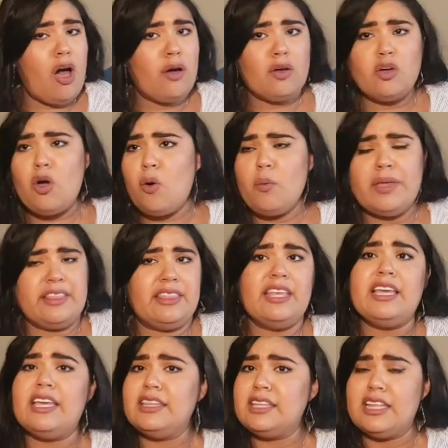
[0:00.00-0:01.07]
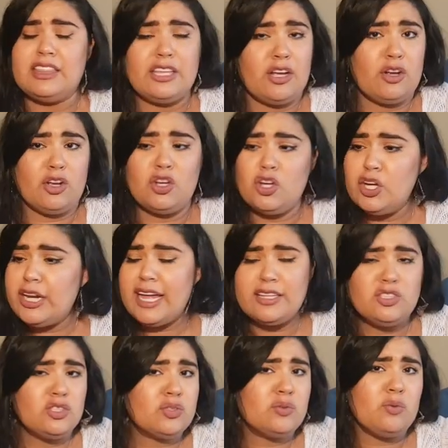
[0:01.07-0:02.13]
go in thinking that they're good
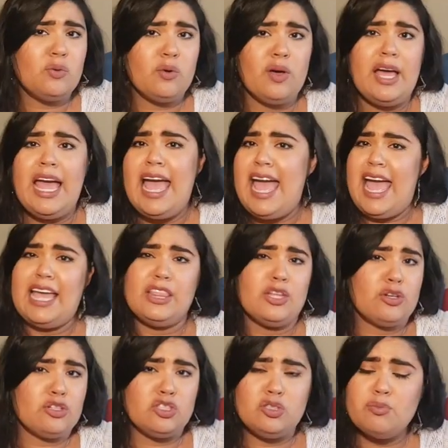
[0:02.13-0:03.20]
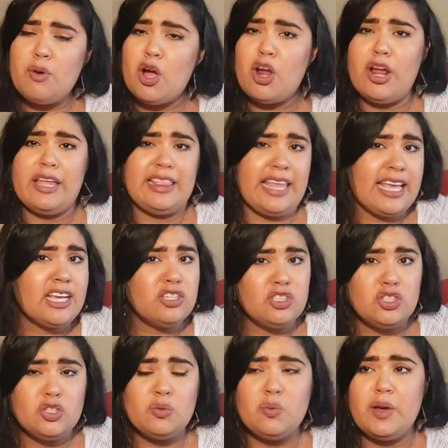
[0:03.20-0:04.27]
at school and they're smart and they can
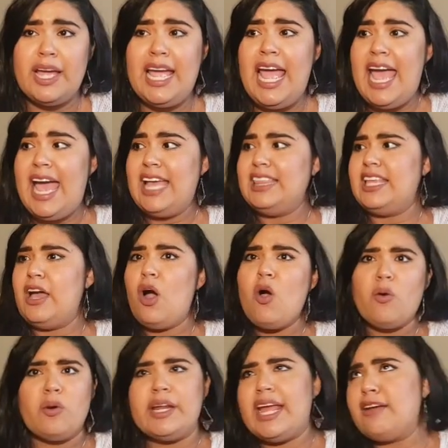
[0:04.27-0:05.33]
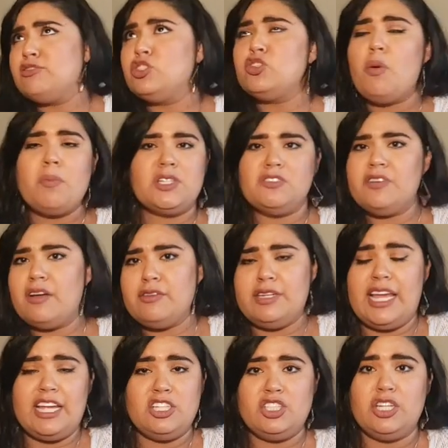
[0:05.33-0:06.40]
do it, and they already have so much
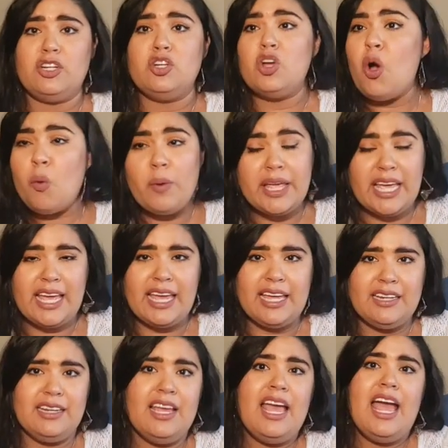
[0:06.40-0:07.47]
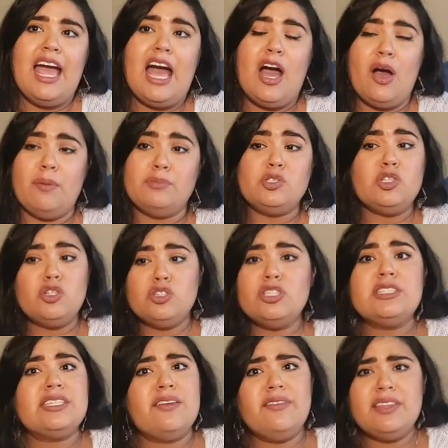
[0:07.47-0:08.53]
foundation going in. So you're
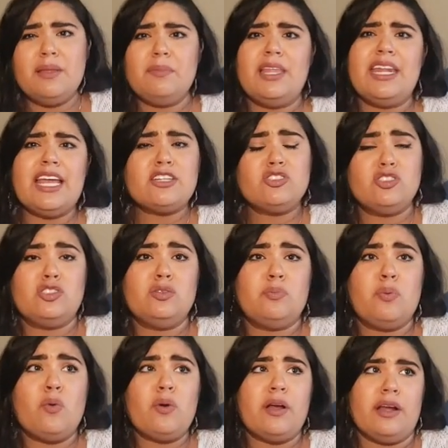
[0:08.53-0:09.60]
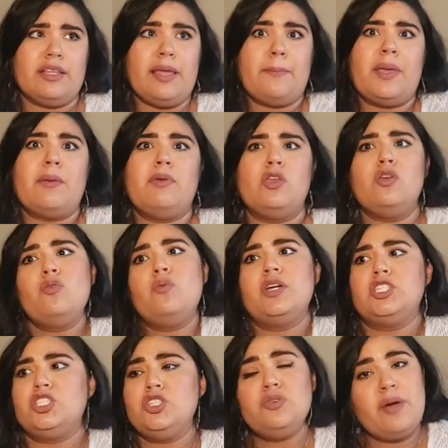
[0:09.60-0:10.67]
just giving them that extra support that maybe you
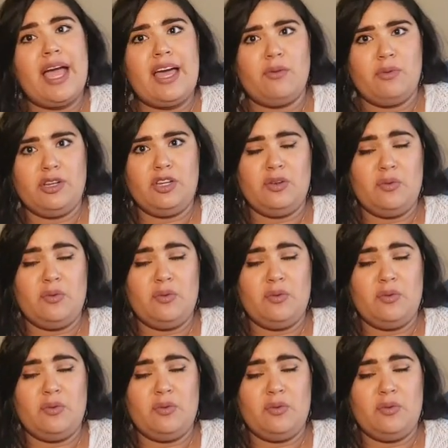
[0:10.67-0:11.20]
wish you had when you